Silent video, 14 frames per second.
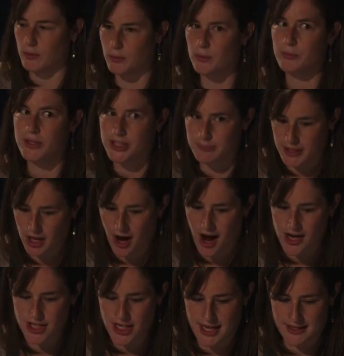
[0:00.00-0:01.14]
We should be
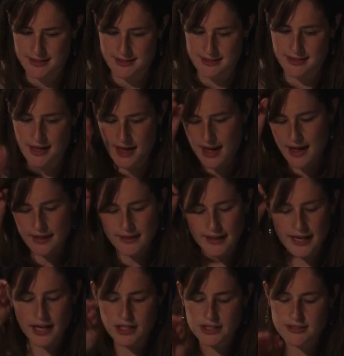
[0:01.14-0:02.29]
cautious the
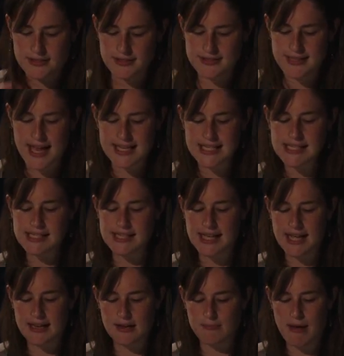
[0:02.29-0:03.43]
characters descend into the
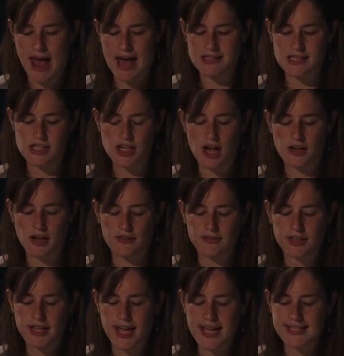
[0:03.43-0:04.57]
hidden passage,
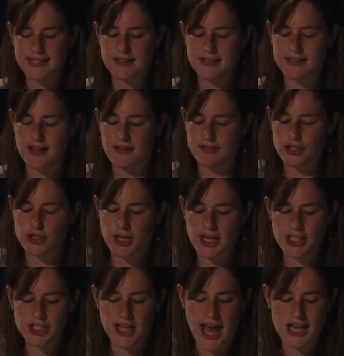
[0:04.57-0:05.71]
uncovering a series of
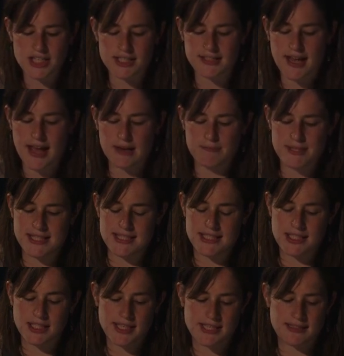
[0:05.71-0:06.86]
strange gadgets and
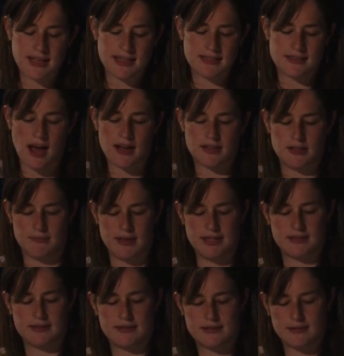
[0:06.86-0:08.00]
mysterious documents.